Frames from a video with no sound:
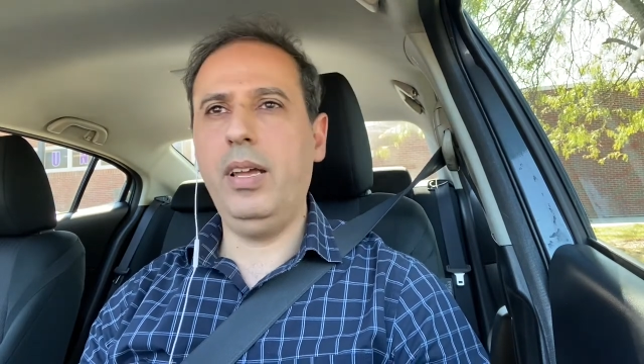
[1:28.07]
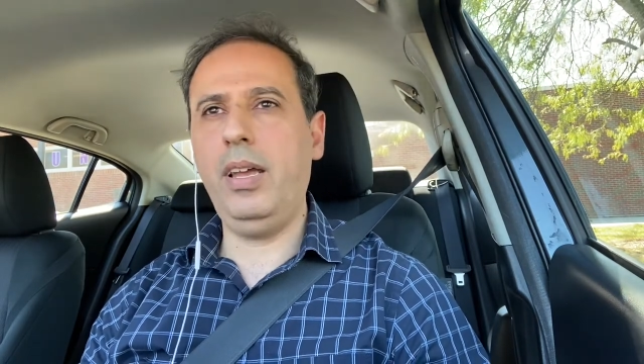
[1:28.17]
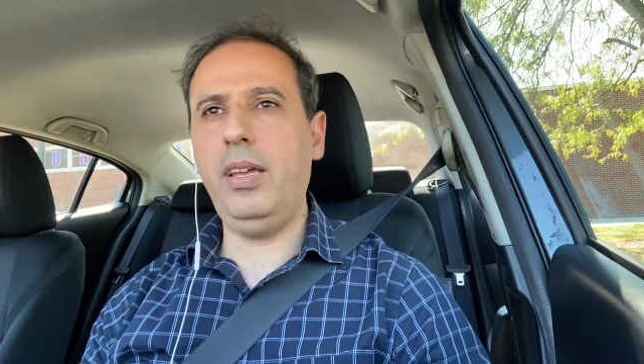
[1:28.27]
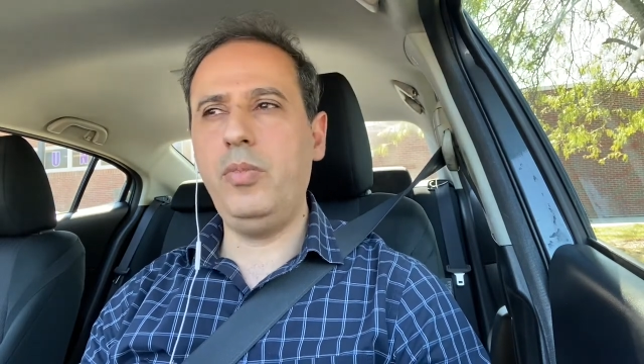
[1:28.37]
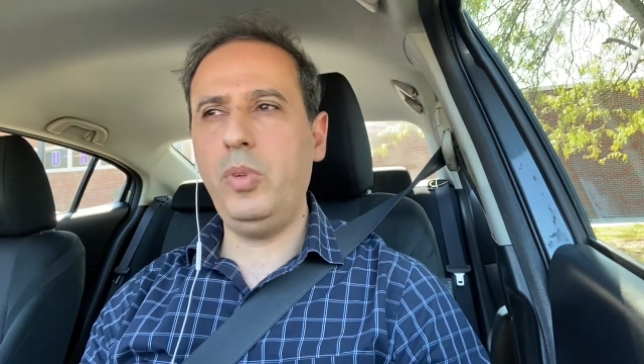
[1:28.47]

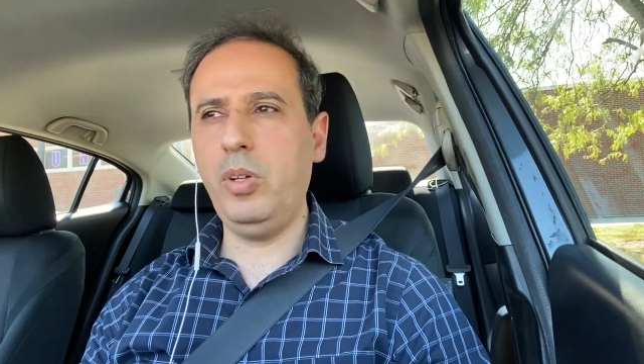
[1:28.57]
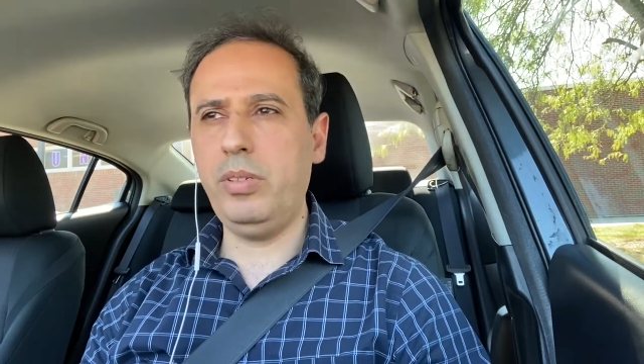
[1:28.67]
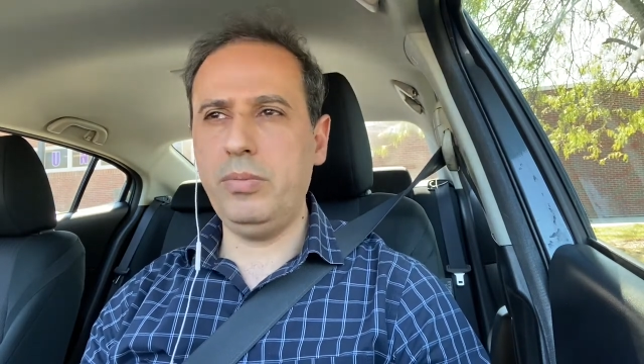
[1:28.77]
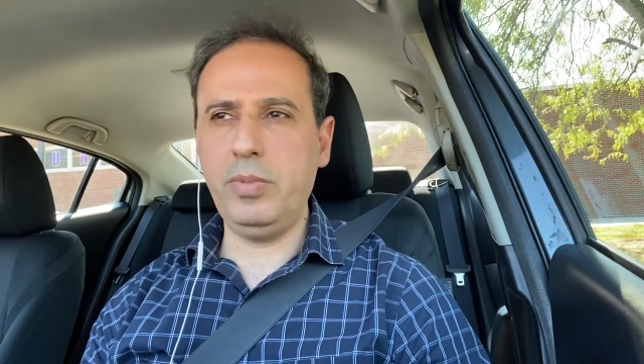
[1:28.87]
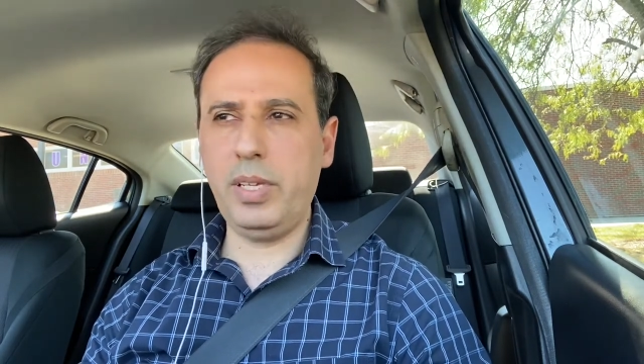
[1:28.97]
and we
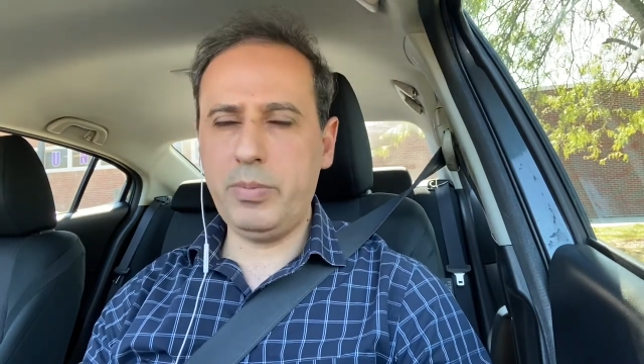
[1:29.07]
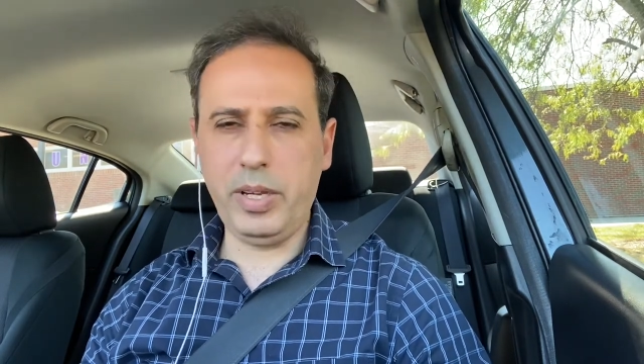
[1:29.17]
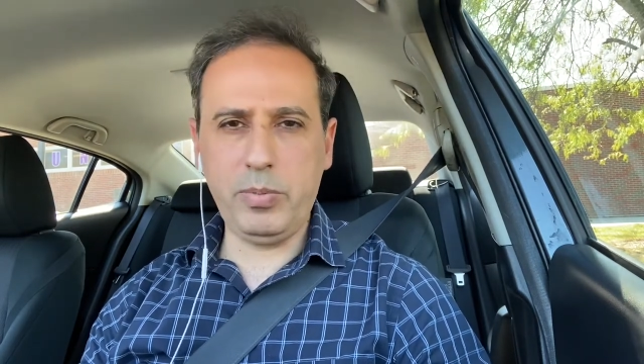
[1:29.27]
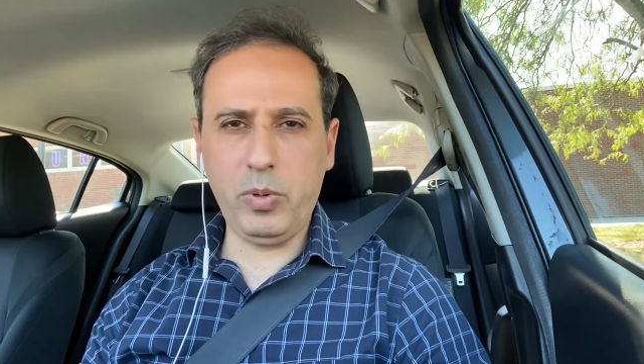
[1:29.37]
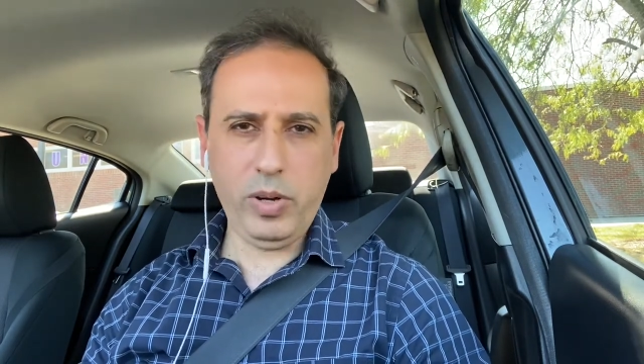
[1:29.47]
don't
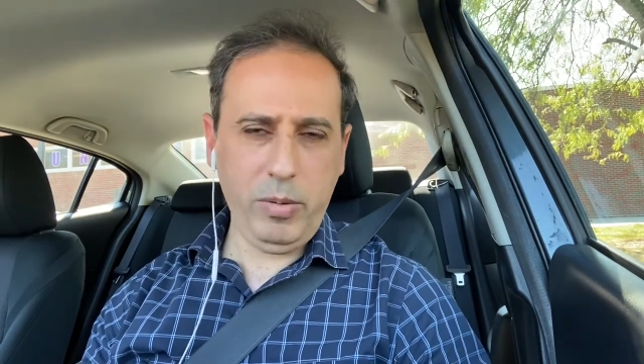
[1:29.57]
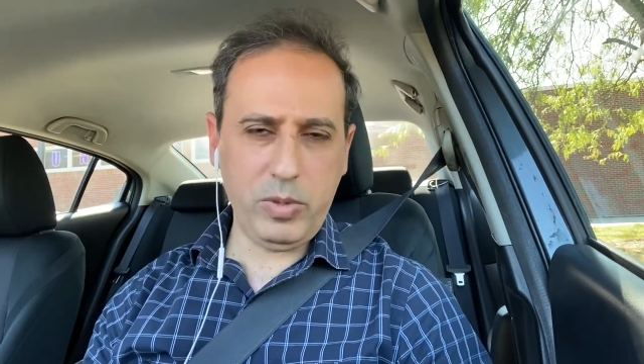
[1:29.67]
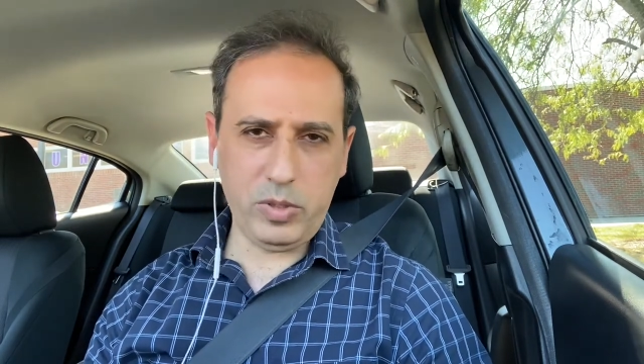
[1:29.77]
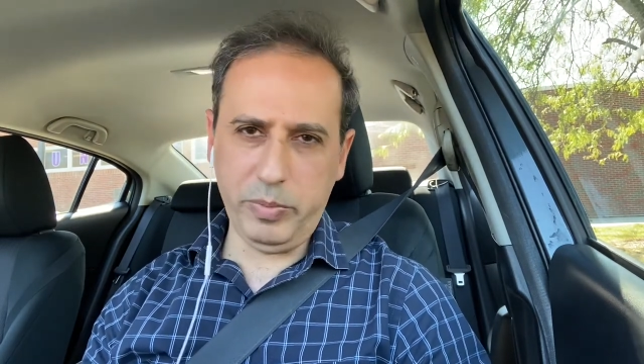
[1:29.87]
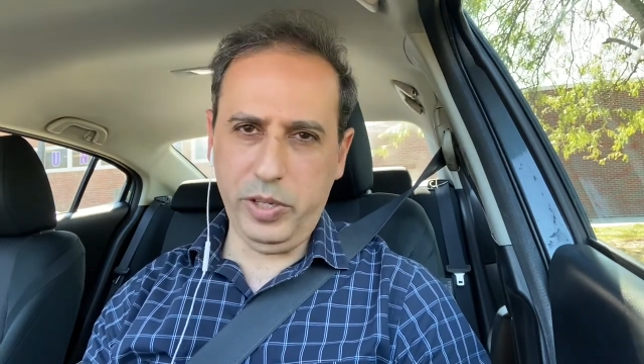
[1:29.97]
expect
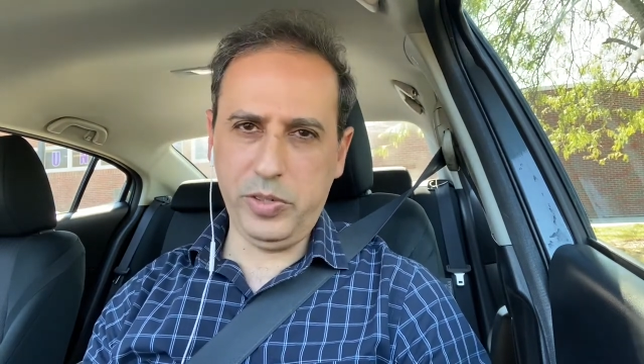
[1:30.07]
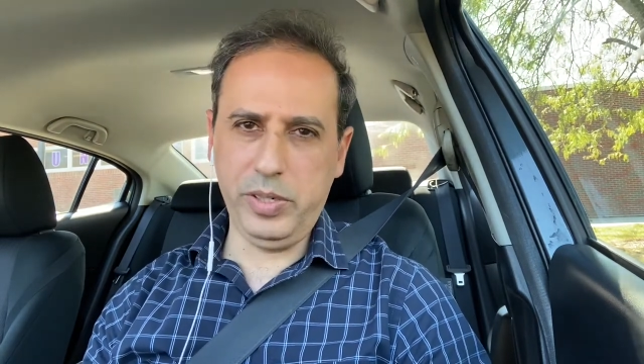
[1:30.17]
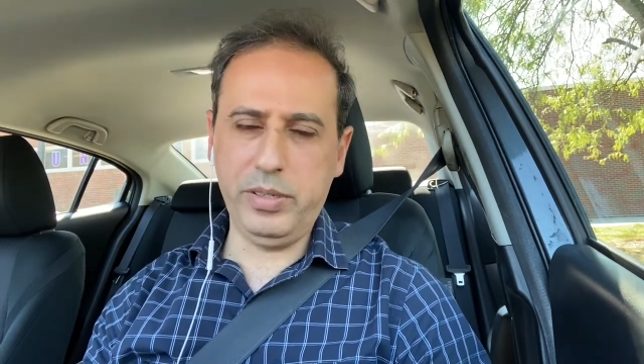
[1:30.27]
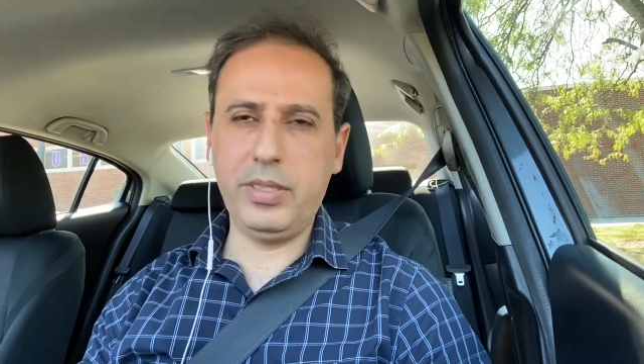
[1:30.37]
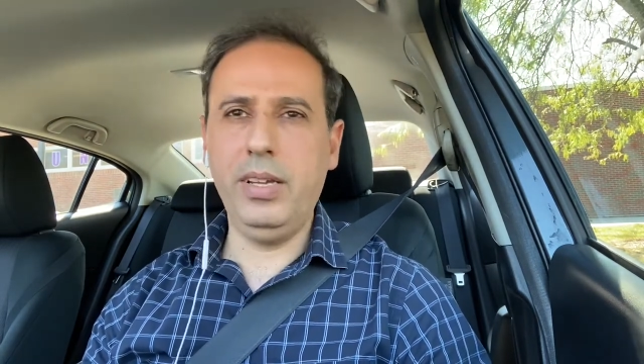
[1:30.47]
programmers to be
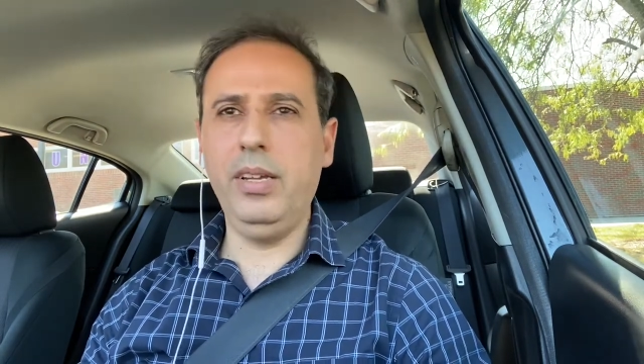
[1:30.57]
engineers.